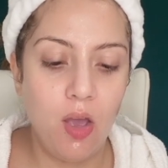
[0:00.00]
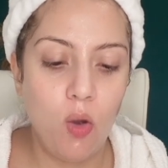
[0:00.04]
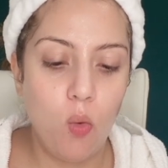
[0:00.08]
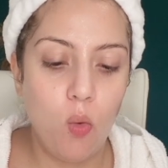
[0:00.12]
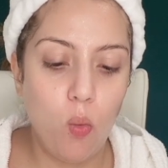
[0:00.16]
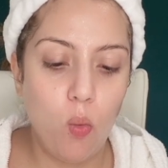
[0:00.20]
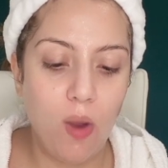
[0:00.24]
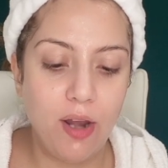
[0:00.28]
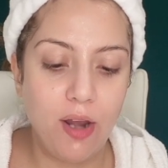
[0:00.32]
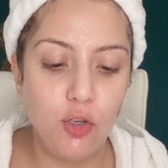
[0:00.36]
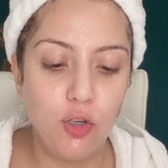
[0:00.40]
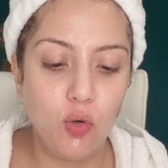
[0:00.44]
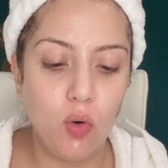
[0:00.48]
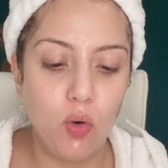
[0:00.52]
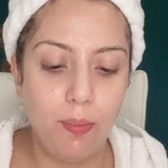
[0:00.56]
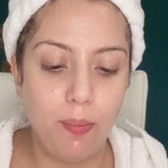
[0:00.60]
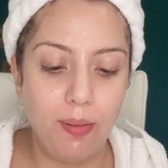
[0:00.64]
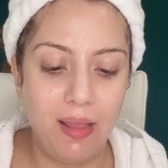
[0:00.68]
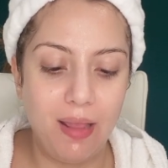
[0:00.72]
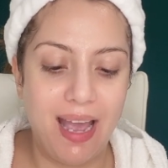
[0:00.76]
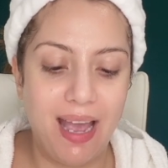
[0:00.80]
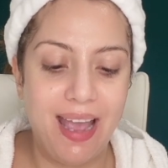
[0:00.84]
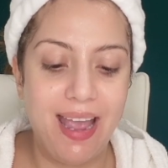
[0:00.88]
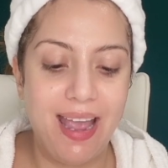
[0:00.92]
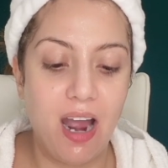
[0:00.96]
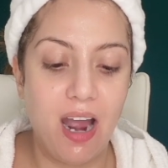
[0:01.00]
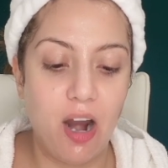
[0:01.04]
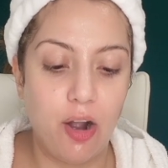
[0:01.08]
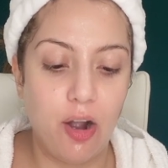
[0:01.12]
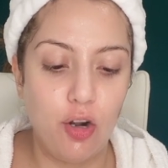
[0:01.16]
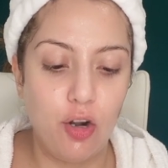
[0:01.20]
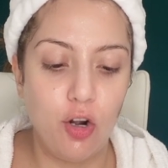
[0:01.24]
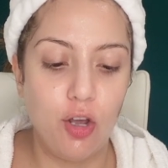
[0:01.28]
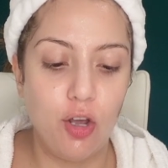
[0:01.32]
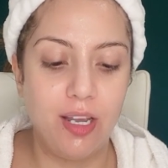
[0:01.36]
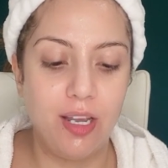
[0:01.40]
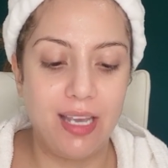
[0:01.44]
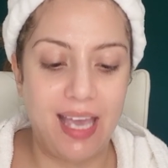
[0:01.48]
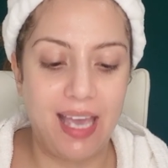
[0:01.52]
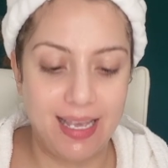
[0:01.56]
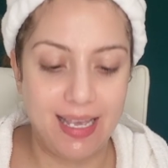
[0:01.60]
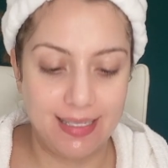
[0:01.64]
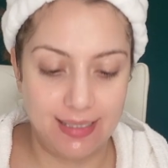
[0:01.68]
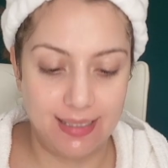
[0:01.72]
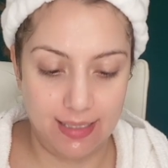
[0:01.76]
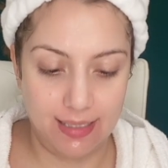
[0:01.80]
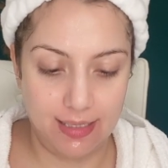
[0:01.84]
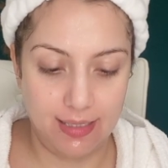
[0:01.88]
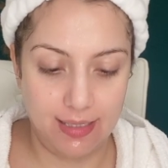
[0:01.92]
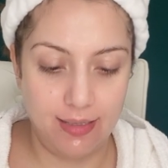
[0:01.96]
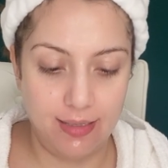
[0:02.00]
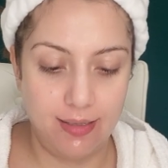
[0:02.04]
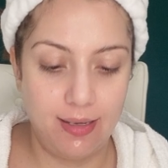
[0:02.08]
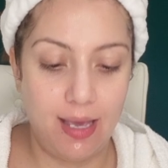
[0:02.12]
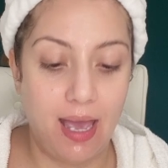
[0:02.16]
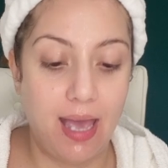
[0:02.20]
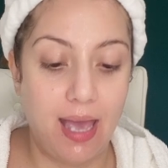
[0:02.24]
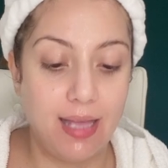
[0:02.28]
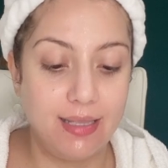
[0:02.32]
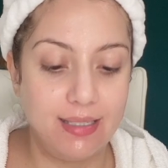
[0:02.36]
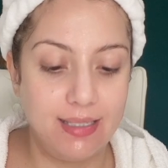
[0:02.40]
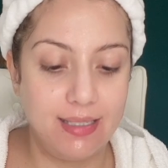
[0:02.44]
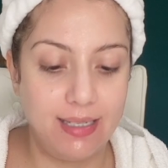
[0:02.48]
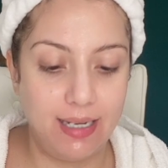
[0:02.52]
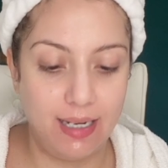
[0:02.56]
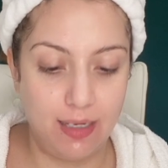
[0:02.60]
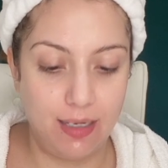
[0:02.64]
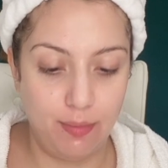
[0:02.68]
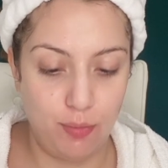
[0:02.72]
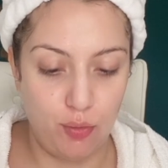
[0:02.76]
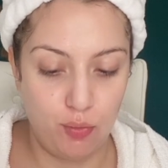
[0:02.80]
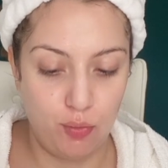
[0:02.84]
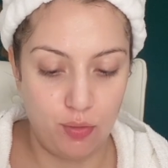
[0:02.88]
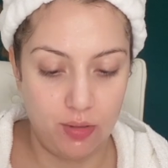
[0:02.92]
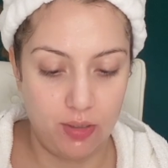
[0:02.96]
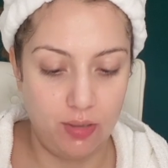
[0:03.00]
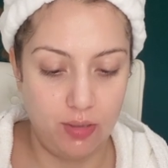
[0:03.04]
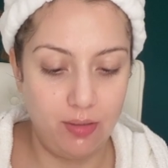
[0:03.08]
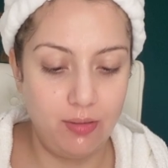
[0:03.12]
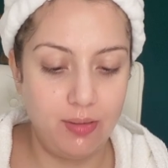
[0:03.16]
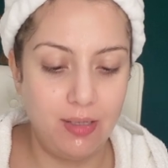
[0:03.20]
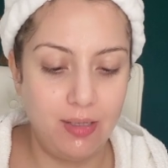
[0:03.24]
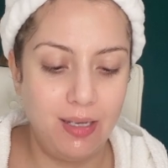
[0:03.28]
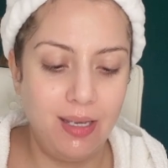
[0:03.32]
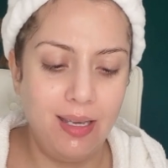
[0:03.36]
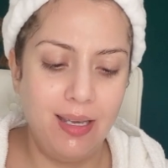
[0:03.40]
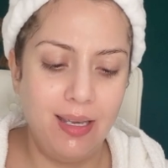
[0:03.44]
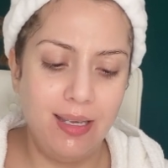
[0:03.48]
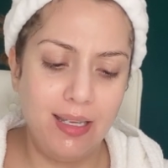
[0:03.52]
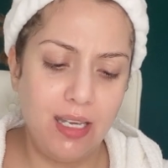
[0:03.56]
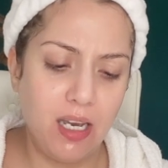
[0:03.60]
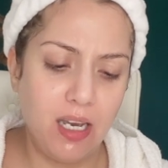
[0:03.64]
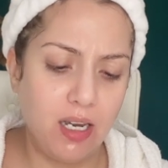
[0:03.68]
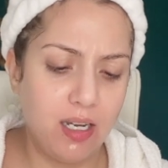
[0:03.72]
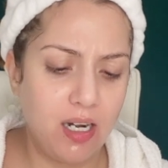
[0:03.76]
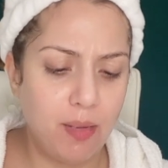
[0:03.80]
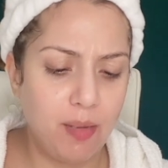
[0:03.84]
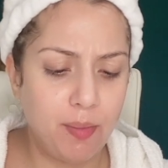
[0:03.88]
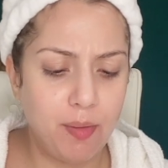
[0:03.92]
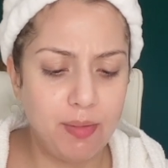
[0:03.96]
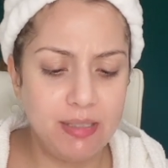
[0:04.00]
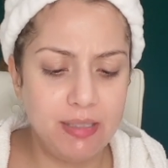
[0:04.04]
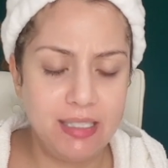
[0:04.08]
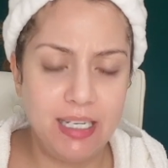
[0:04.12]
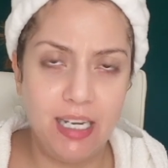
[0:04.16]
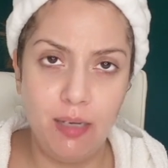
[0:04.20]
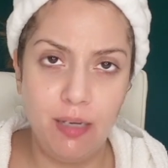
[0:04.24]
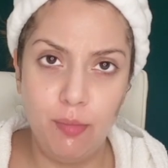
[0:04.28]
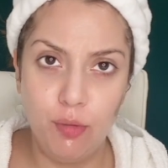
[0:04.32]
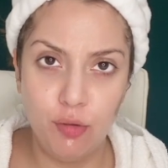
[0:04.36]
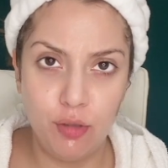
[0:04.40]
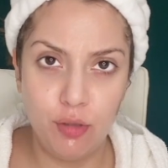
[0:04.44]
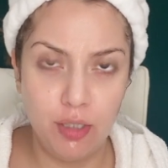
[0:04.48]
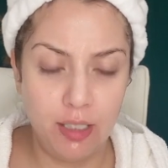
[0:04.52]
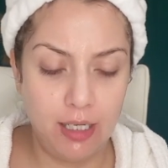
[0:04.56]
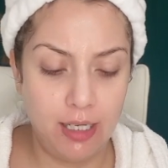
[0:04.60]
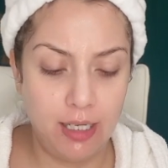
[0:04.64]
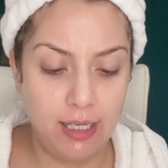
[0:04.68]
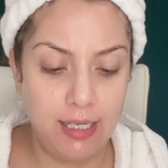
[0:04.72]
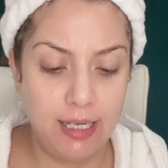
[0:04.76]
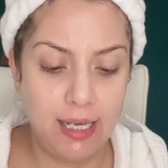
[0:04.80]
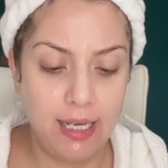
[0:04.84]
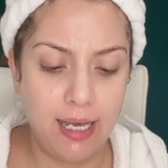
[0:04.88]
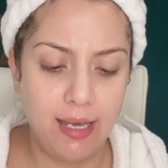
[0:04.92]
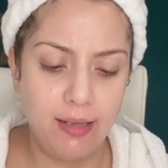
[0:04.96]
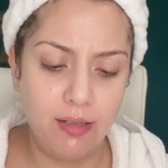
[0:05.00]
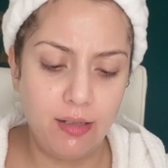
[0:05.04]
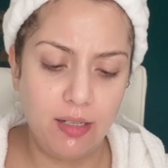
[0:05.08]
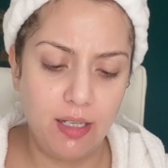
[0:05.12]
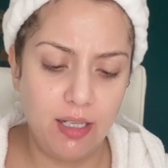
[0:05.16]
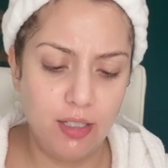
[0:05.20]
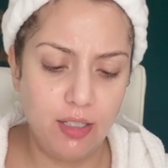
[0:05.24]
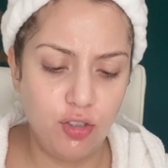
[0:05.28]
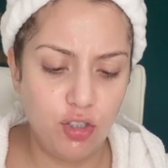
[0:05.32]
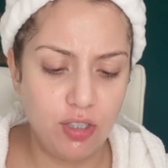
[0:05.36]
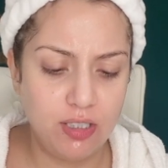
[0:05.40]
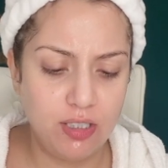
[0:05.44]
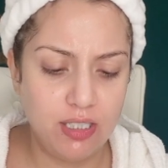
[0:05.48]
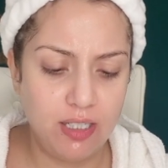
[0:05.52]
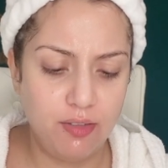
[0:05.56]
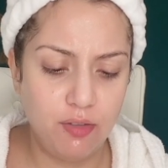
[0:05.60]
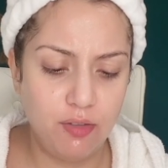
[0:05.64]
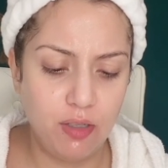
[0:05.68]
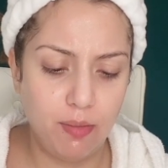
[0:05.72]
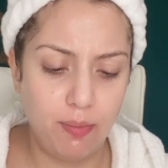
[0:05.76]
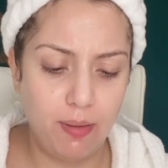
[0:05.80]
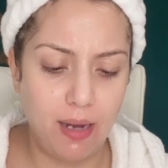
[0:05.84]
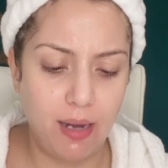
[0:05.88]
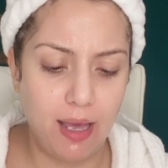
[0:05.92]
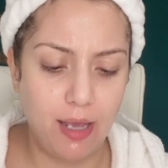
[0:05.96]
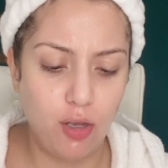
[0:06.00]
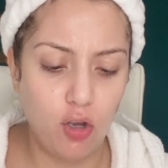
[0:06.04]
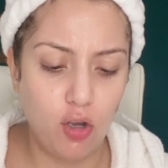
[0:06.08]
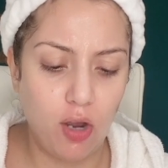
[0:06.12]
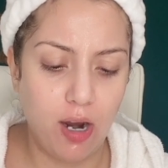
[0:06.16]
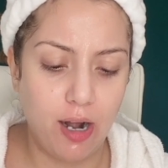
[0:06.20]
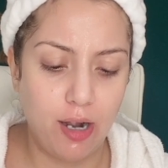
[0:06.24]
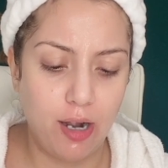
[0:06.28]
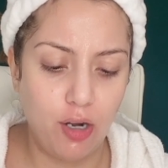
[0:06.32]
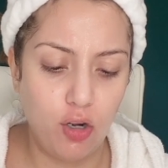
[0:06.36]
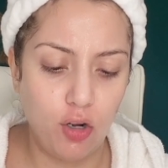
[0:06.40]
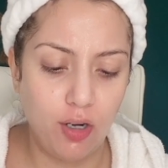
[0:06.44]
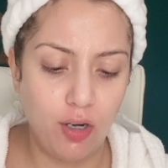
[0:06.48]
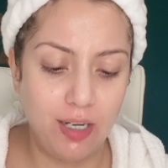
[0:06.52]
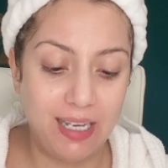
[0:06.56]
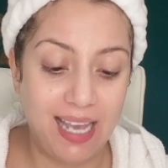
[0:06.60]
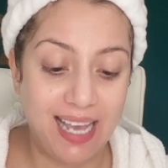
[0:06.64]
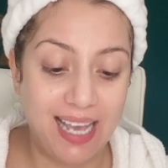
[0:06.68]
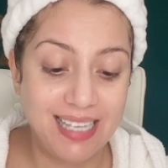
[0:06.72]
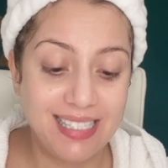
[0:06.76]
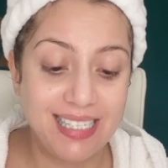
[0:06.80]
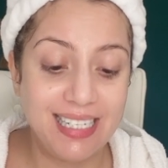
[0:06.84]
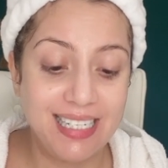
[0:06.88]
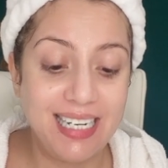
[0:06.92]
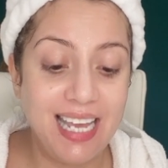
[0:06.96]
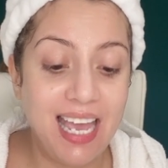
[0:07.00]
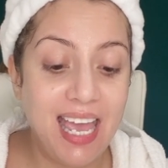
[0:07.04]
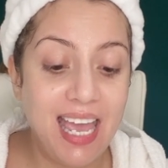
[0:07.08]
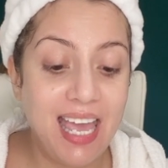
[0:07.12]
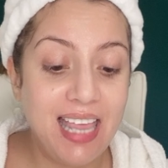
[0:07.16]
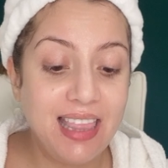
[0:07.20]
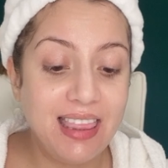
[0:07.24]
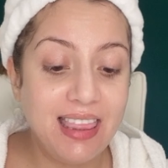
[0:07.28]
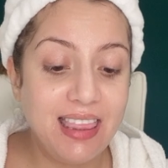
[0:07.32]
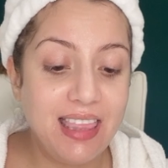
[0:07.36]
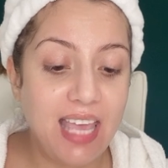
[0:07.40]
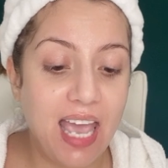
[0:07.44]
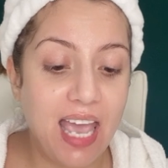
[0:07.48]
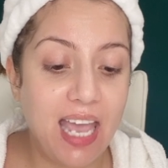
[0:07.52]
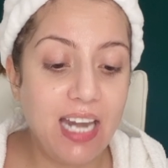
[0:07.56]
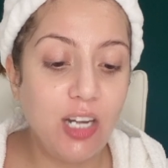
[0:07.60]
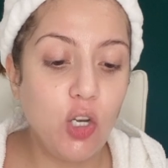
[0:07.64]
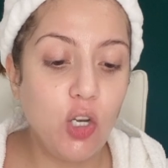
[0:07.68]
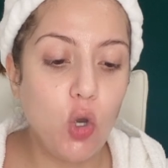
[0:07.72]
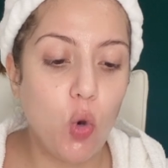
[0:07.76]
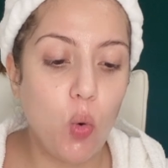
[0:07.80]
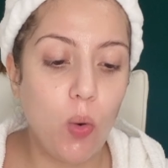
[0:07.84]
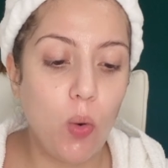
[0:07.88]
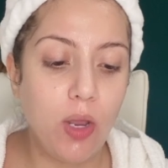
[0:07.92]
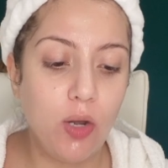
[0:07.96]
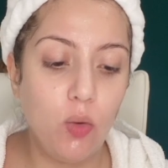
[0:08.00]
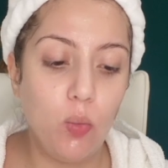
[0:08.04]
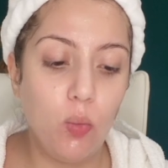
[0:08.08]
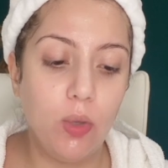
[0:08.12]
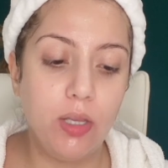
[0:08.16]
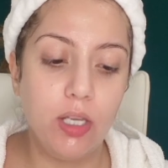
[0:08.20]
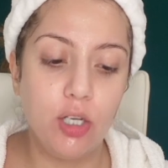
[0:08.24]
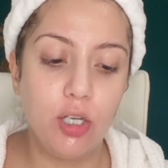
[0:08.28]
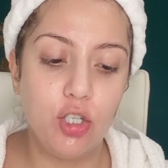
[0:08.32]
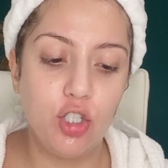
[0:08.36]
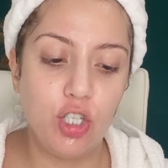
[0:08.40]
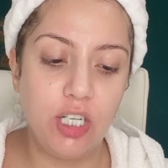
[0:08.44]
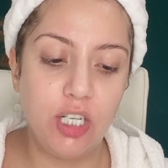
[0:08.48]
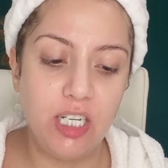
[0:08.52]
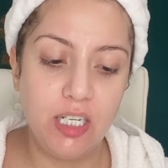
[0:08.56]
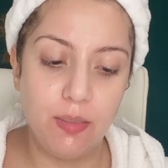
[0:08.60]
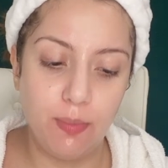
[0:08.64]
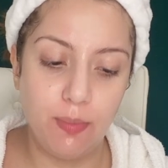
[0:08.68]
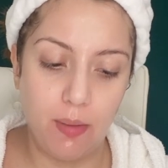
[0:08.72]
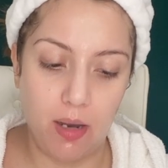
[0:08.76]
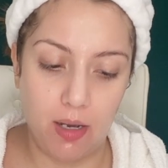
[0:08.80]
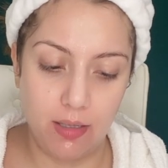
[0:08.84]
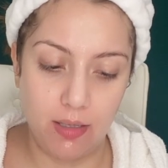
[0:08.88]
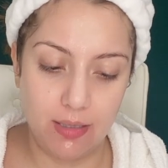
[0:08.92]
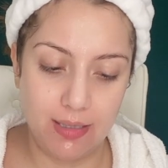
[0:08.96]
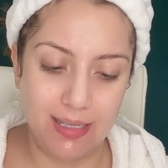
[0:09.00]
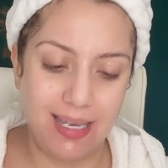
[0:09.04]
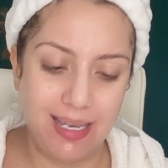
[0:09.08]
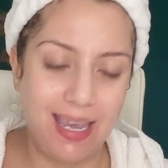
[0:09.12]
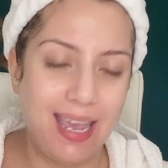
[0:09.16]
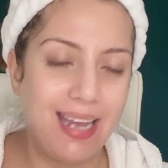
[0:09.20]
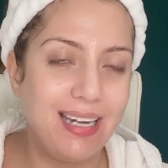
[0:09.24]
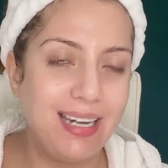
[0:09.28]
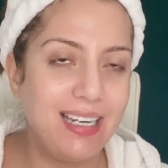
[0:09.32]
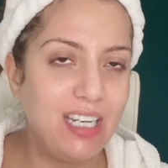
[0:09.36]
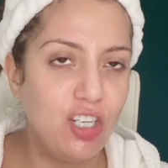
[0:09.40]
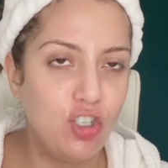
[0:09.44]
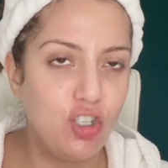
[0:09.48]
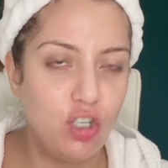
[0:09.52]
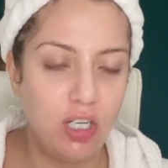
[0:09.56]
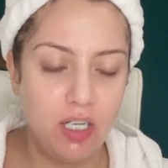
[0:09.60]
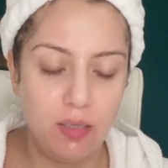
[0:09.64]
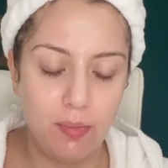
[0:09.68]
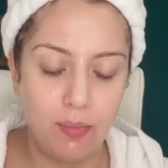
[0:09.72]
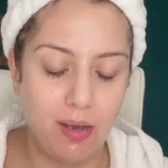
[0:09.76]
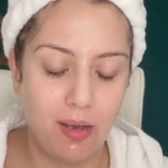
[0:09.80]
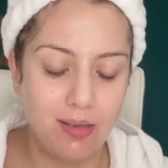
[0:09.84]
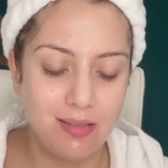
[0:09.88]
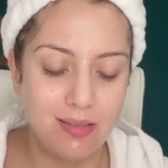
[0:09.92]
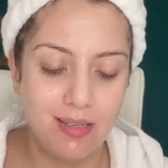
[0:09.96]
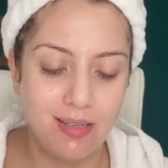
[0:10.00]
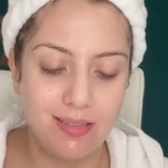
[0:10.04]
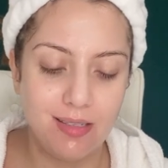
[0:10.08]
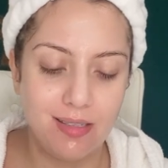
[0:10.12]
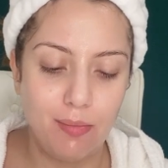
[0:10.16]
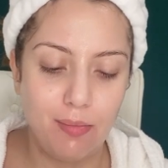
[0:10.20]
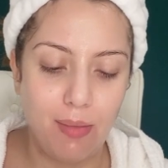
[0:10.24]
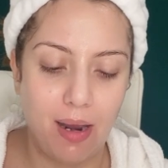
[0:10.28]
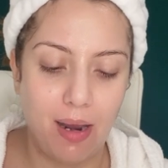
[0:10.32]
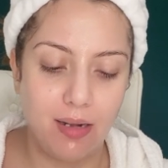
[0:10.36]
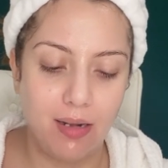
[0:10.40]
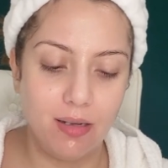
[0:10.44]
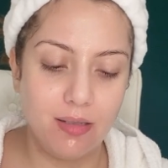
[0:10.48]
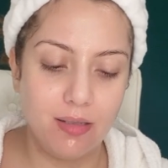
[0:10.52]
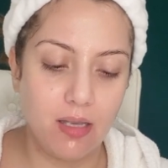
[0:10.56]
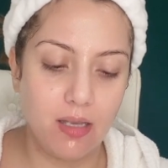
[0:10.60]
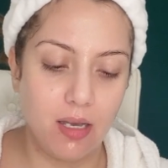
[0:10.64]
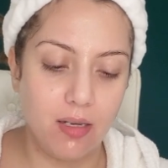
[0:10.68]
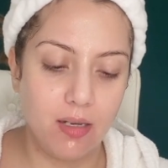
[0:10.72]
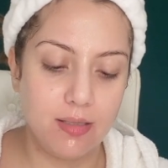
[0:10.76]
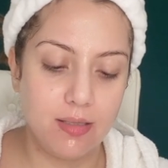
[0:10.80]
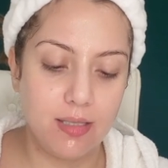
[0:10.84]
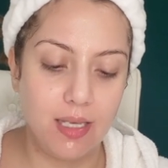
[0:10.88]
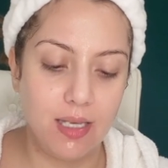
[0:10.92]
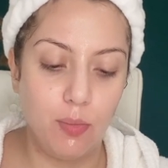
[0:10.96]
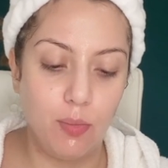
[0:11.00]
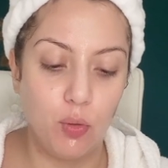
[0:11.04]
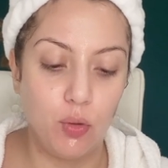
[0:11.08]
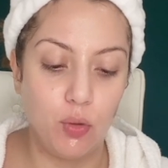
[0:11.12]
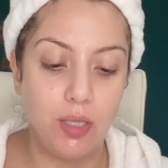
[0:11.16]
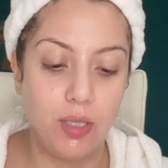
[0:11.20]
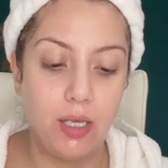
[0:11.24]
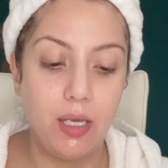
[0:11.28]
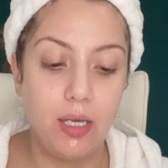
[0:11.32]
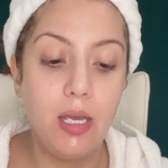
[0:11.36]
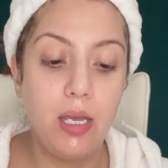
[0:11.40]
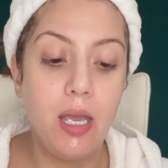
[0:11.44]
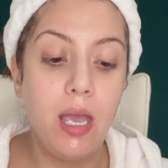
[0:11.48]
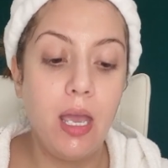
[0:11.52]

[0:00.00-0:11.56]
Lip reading: When you apply hyaluronic acid and snail mucin, ya agar aapke paas snail mucin nahi hai, just even apply your hyaluronic acid, then go in with a sheet mask. Any sheet mask, doesn't matter, sare same hote hain.